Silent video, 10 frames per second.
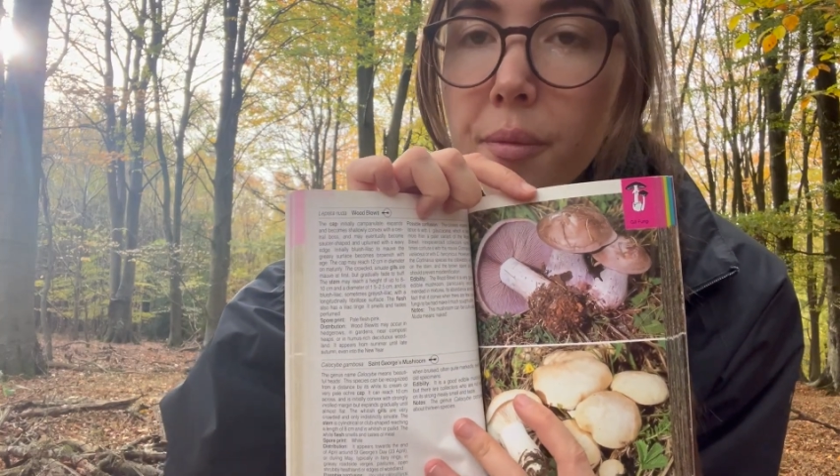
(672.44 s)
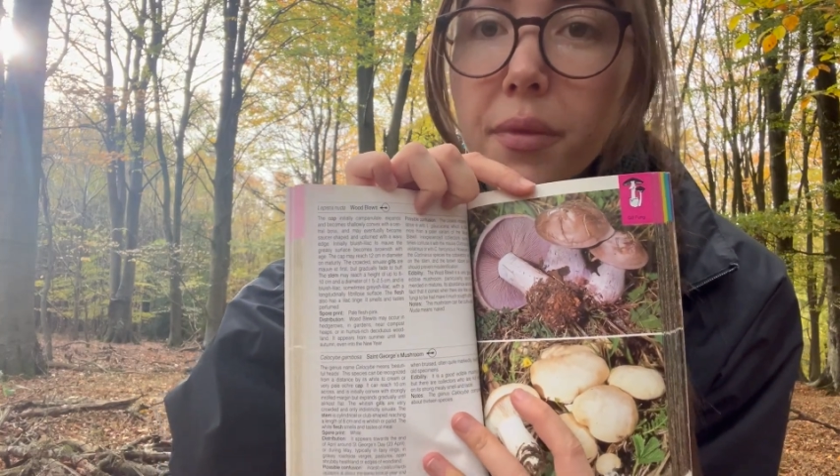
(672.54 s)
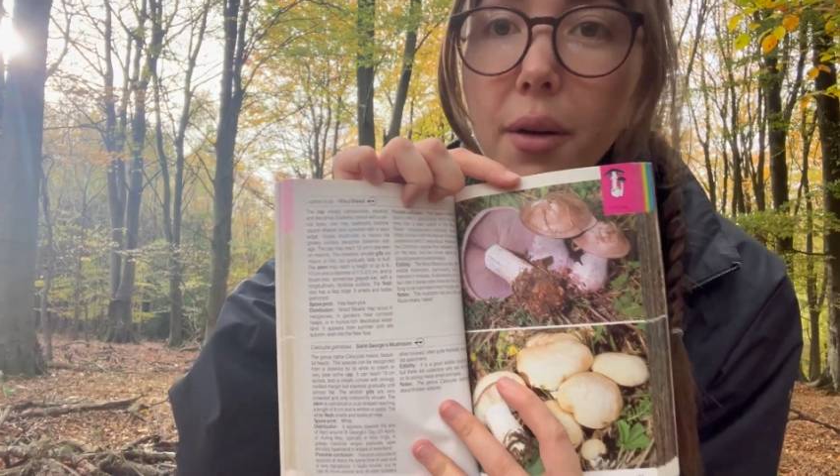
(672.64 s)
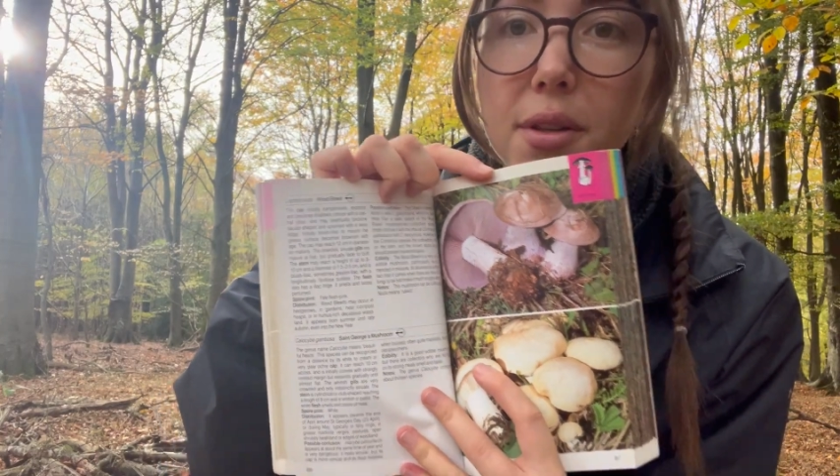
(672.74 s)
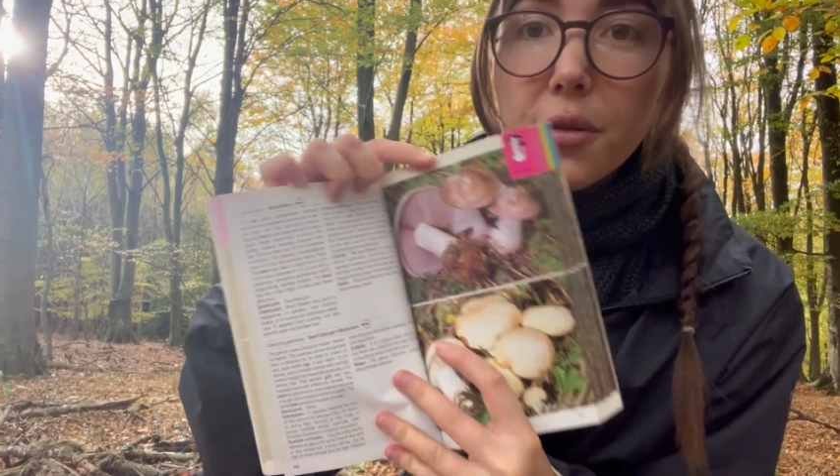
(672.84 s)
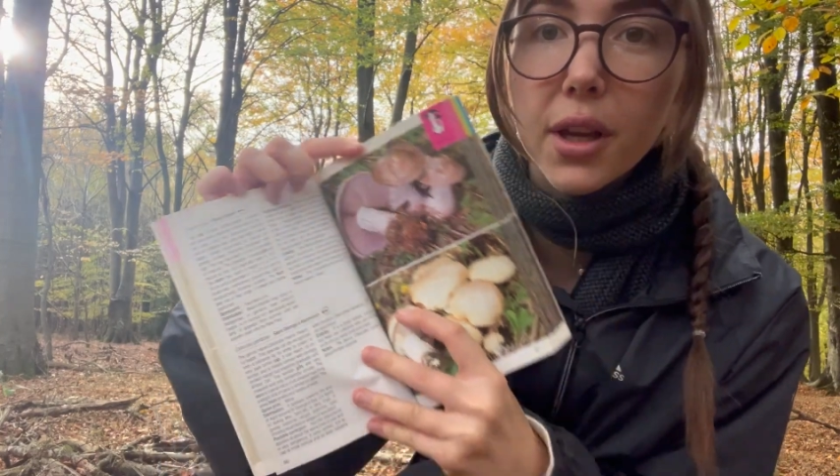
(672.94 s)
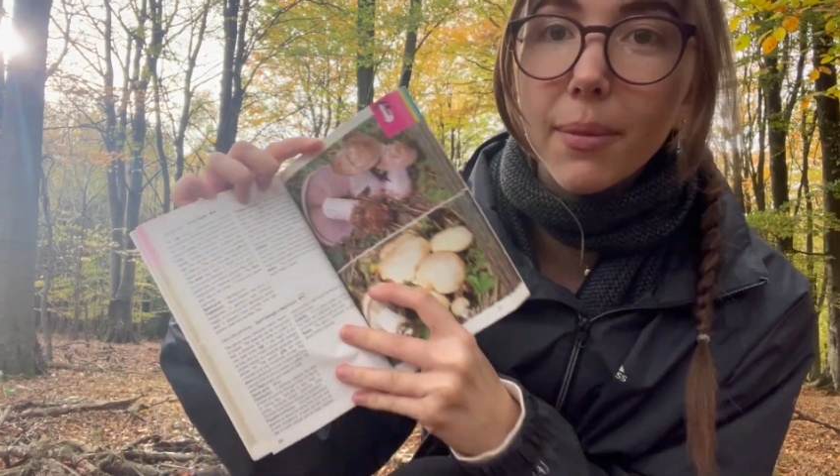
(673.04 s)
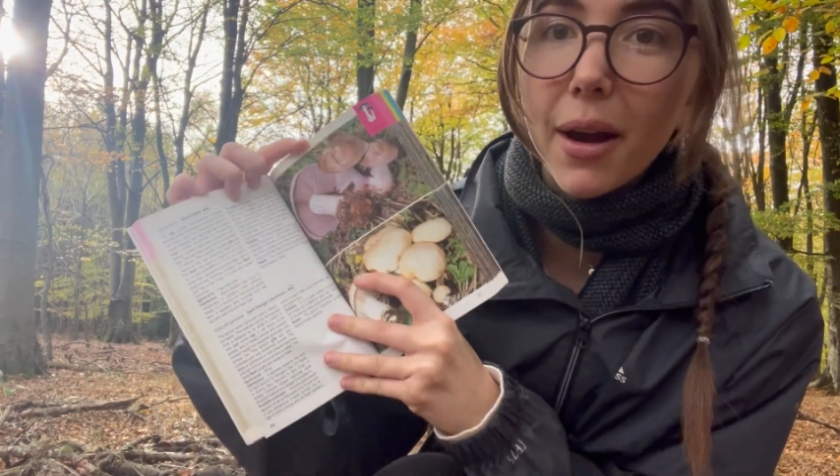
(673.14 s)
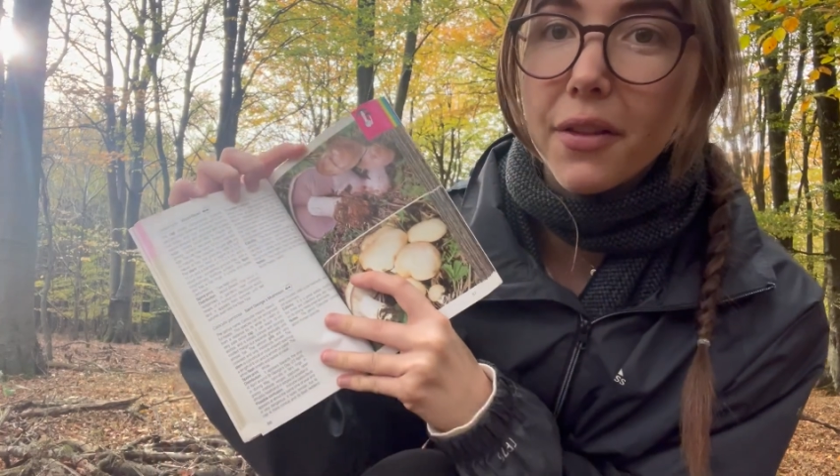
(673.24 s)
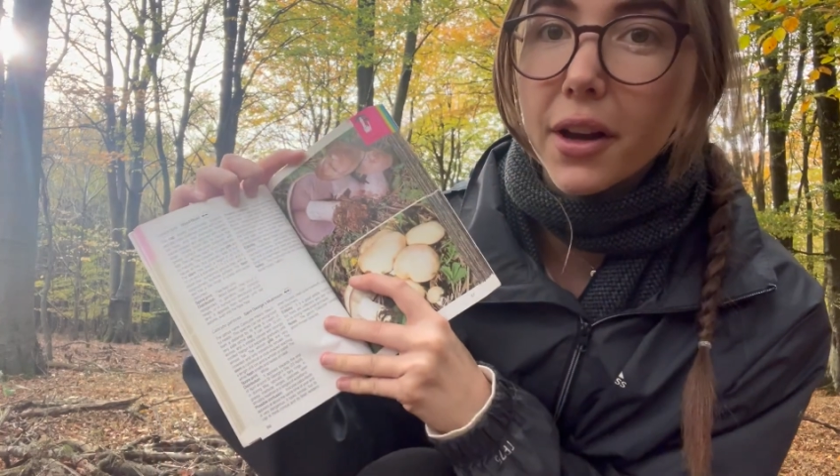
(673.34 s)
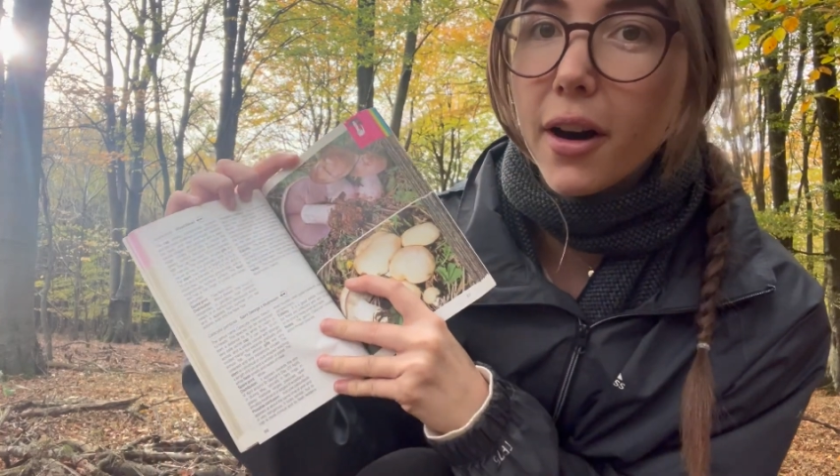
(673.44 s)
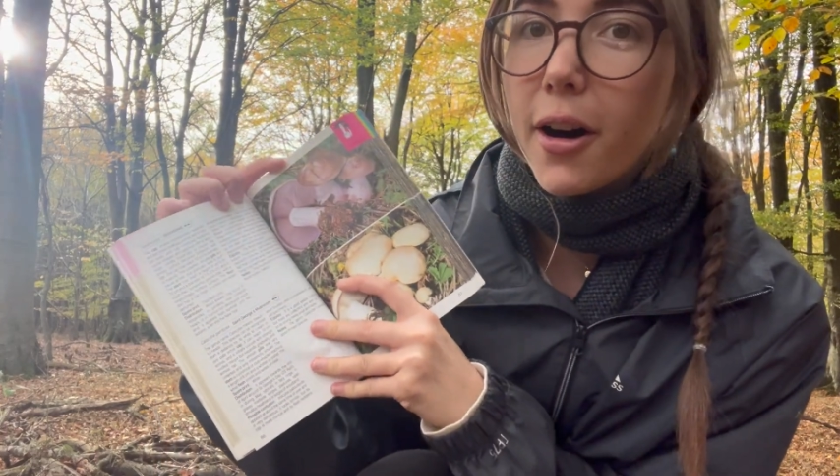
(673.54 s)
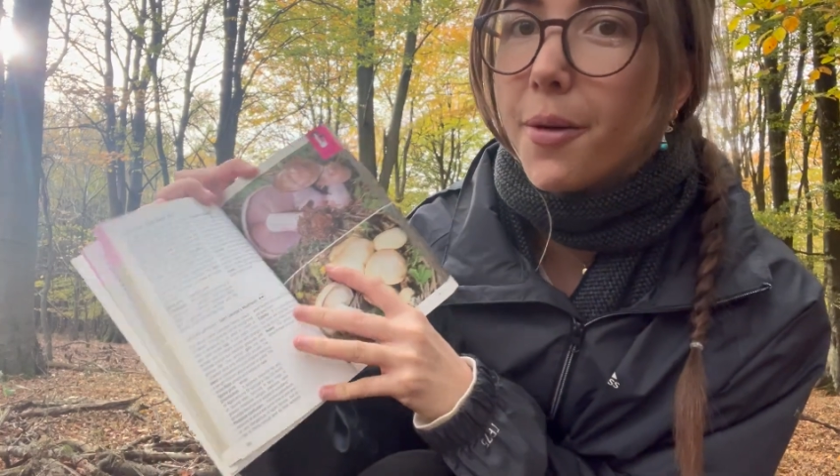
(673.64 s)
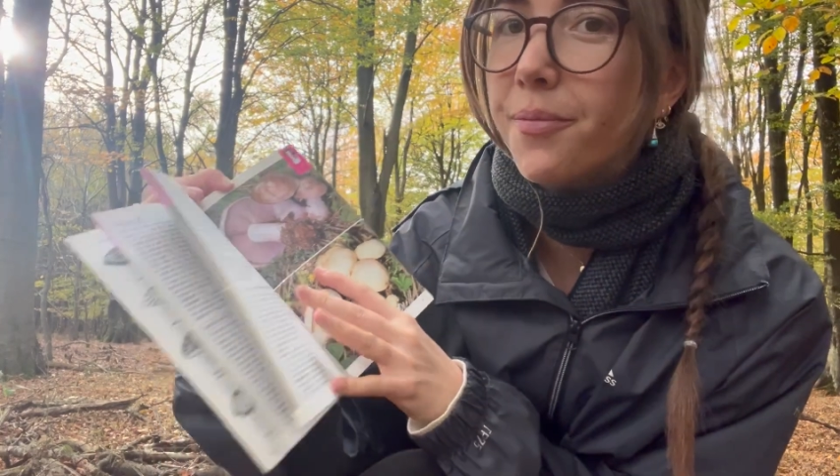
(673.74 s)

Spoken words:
I was talking about in the car.